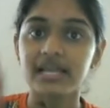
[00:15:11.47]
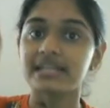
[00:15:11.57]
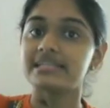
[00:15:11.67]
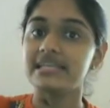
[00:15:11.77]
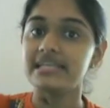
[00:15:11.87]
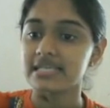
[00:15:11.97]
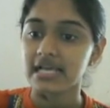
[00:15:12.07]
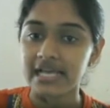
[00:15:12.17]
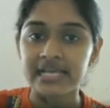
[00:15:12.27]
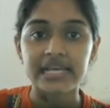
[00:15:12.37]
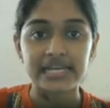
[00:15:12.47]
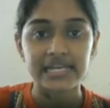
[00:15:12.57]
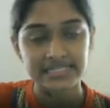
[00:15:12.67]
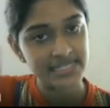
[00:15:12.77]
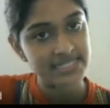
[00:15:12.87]
that these
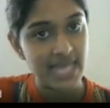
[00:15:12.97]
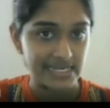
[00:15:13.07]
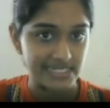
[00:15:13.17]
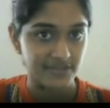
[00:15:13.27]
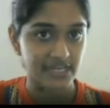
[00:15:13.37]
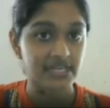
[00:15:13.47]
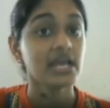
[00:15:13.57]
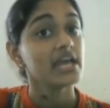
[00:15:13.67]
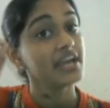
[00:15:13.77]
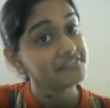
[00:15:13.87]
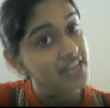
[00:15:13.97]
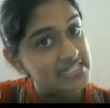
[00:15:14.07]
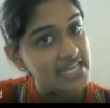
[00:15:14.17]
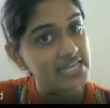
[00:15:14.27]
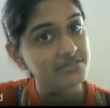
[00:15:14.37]
ingredients are satisfied. If they are
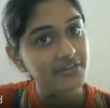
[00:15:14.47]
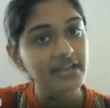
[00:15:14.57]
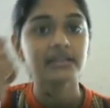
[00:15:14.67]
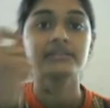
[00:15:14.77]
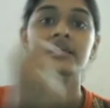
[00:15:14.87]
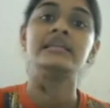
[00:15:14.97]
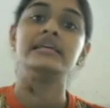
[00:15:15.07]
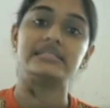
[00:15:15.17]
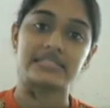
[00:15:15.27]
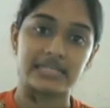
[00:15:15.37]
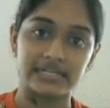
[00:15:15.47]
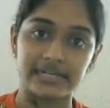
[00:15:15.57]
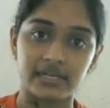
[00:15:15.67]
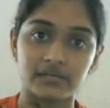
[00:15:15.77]
satisfied, then he is guilty.